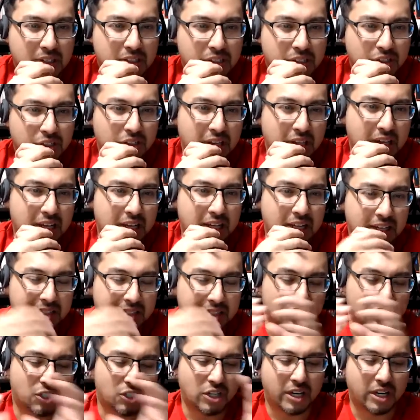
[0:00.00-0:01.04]
So the ending is
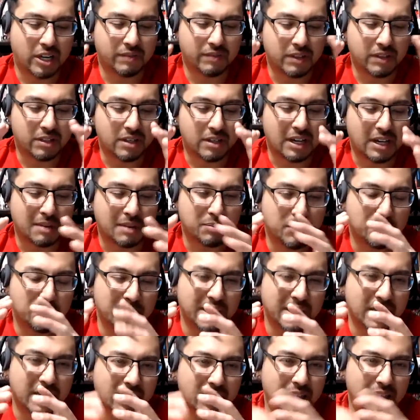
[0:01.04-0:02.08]
the shot of the top
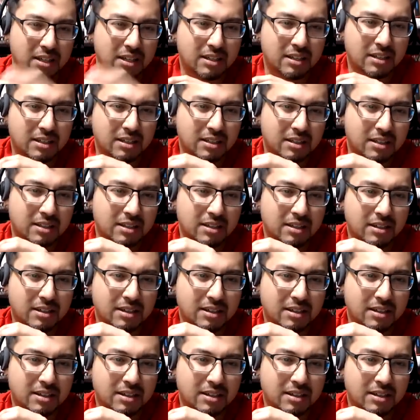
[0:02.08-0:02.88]
spinning. Right.